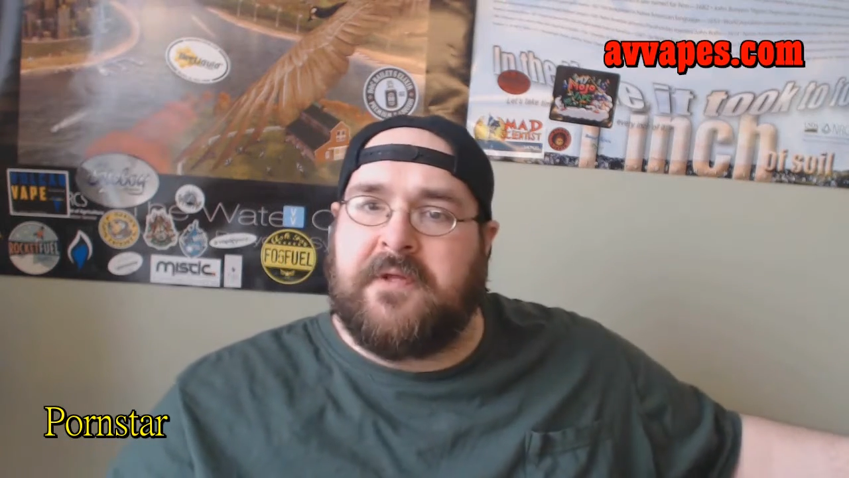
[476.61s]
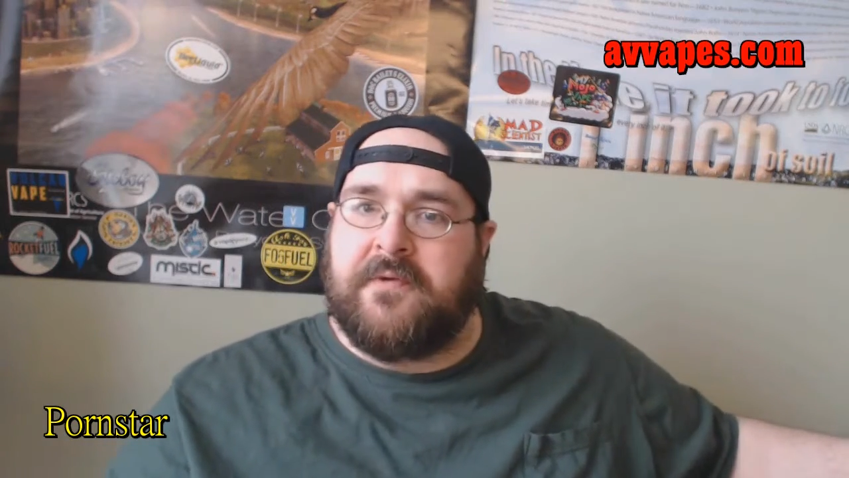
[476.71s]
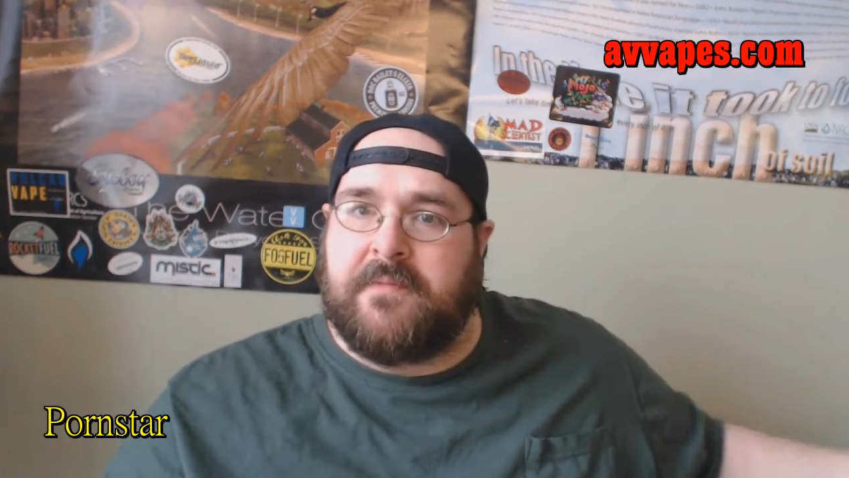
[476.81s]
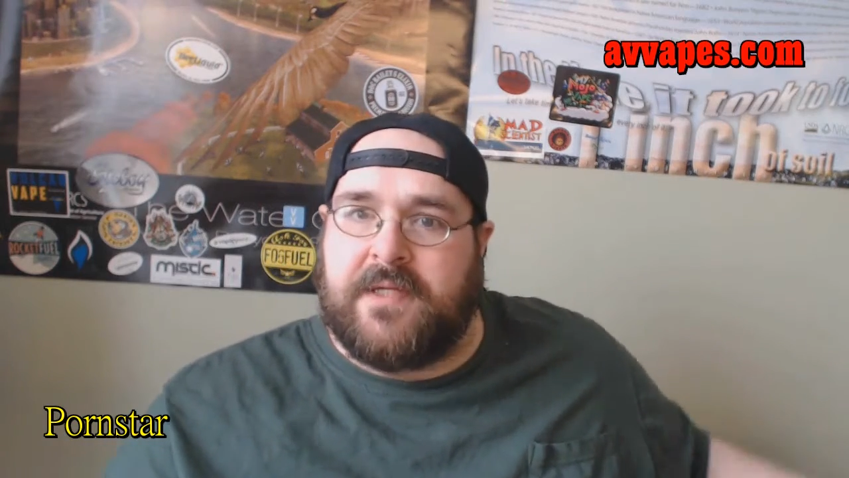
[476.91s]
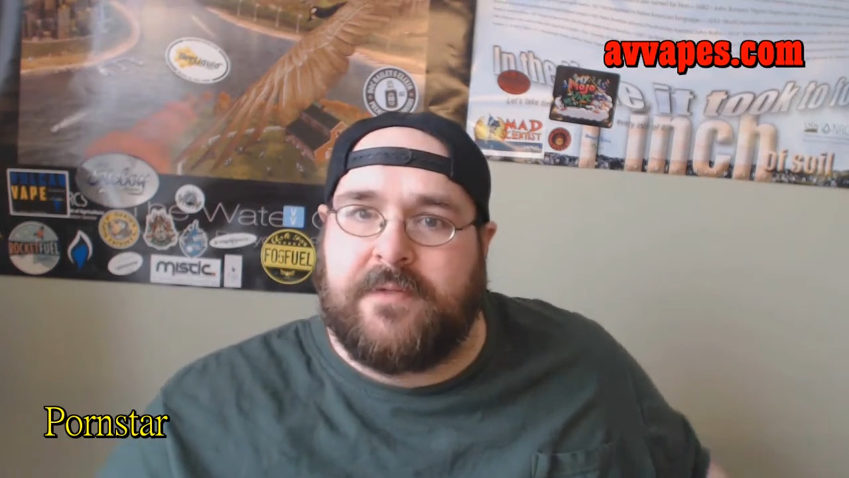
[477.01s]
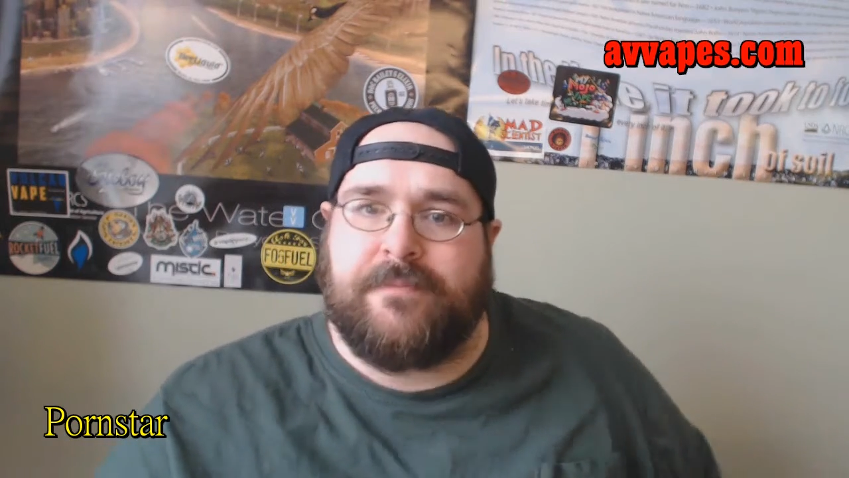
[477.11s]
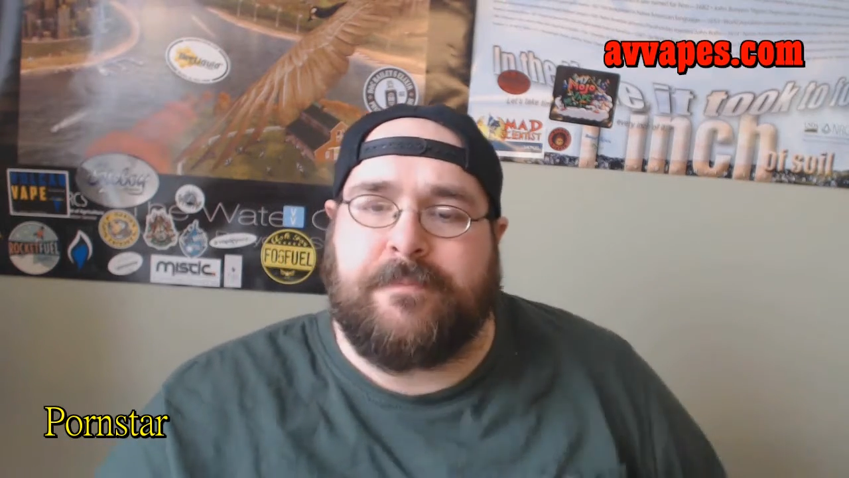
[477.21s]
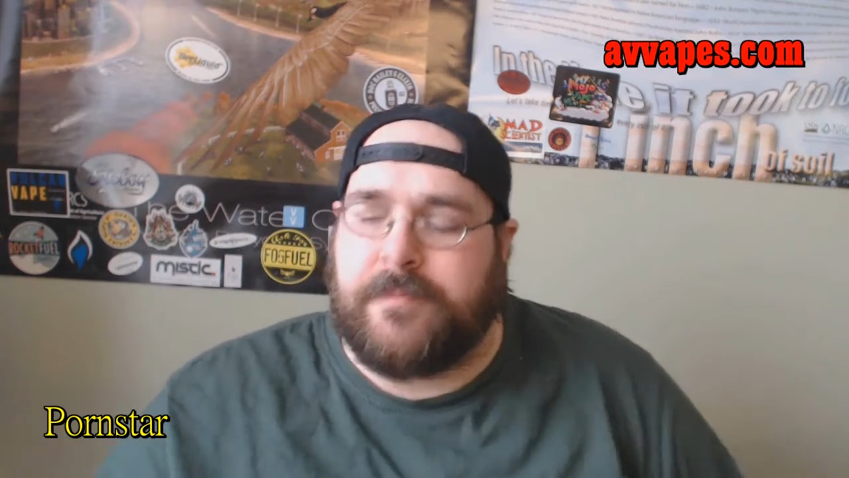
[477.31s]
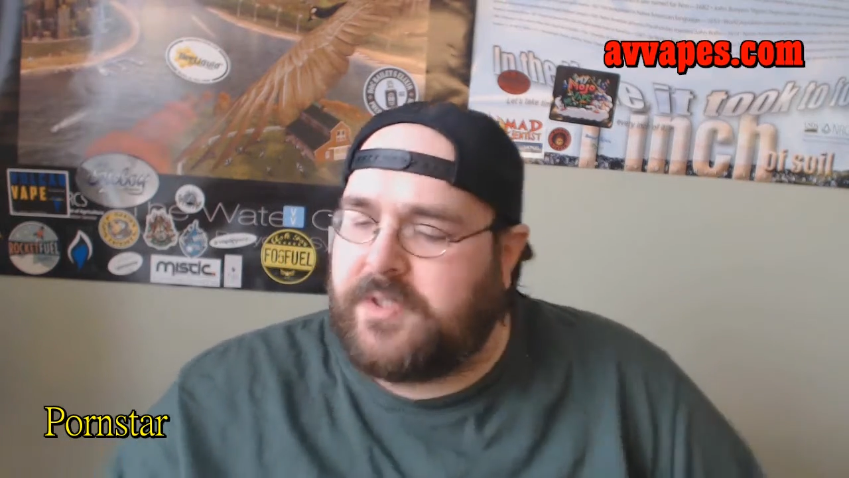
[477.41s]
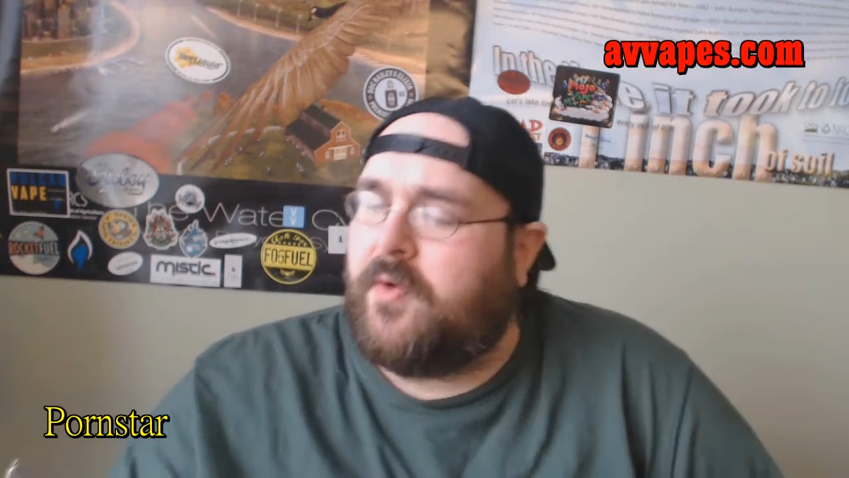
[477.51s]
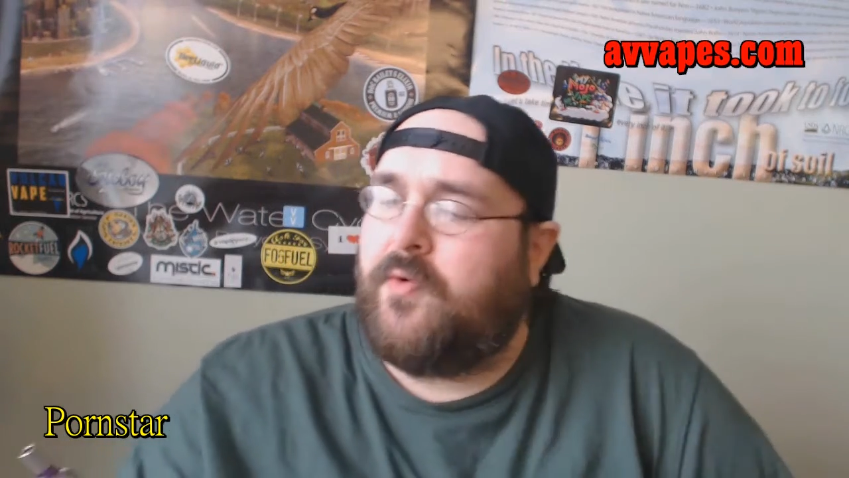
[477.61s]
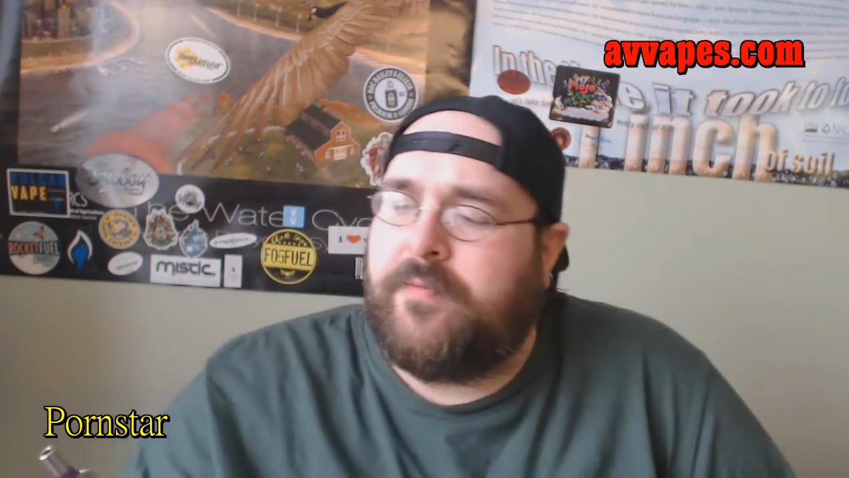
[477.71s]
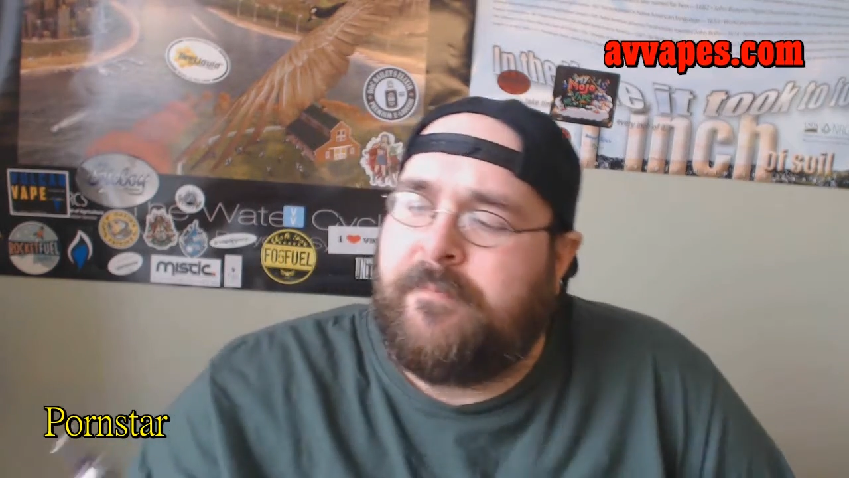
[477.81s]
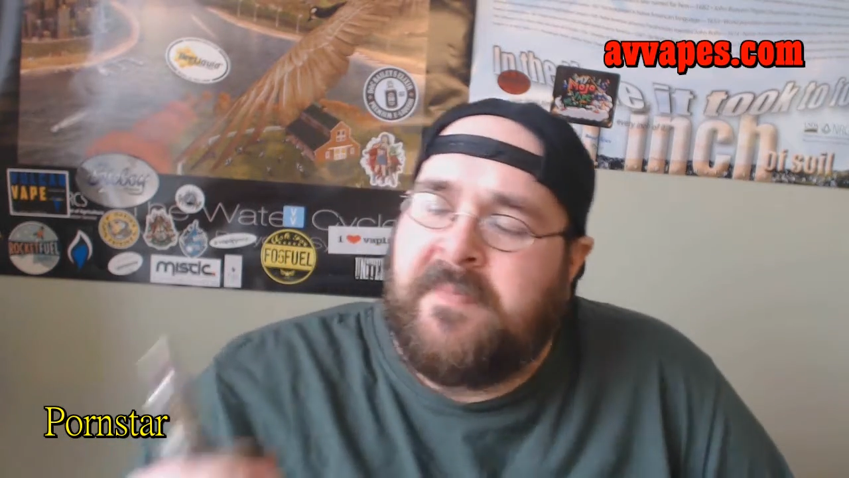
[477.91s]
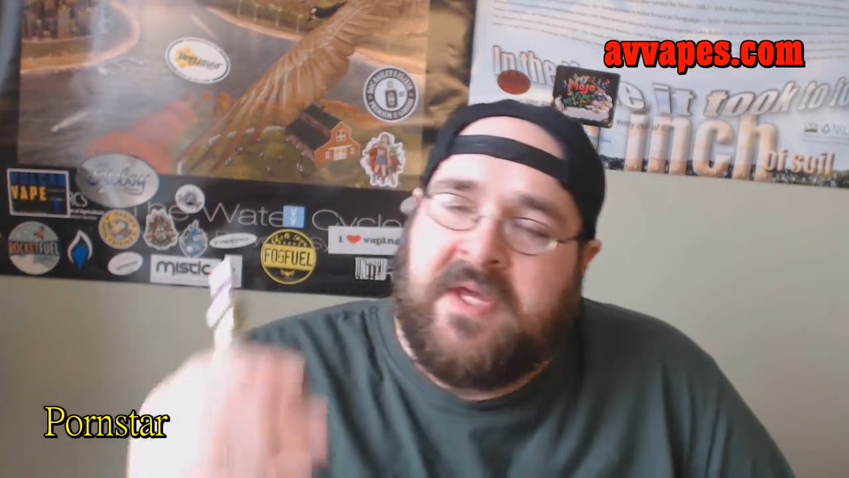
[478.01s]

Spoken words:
up a little bit. So,